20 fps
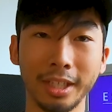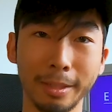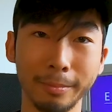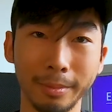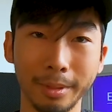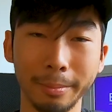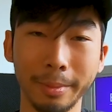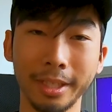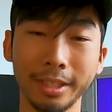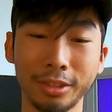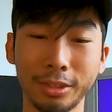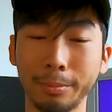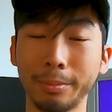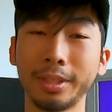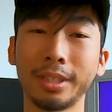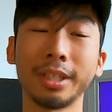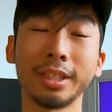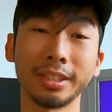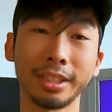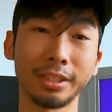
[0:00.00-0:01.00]
I'm an ambassador
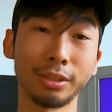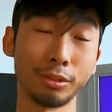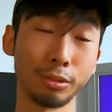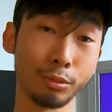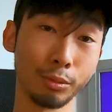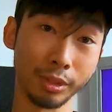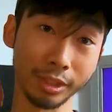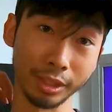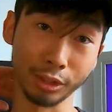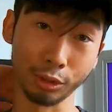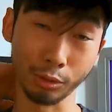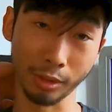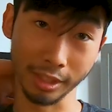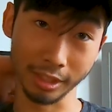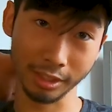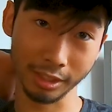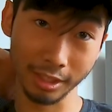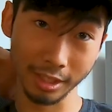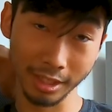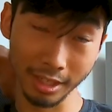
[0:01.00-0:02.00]
because I do really
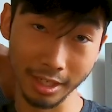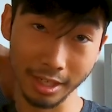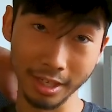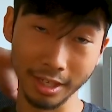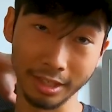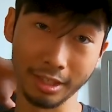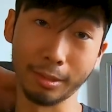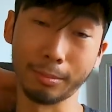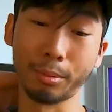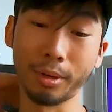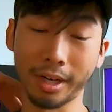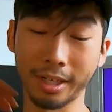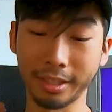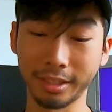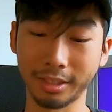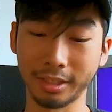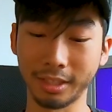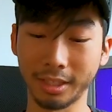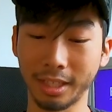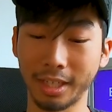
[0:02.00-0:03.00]
trust their
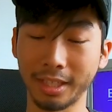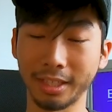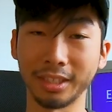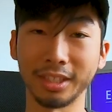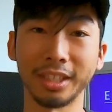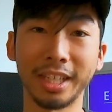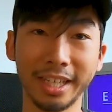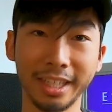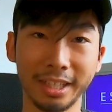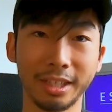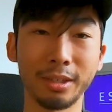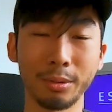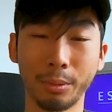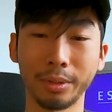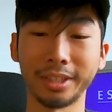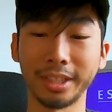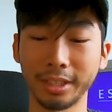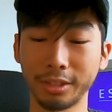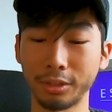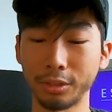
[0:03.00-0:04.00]
products and I like
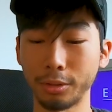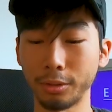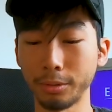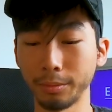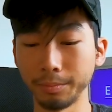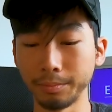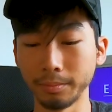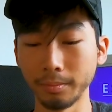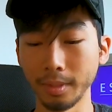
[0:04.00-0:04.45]
what they do.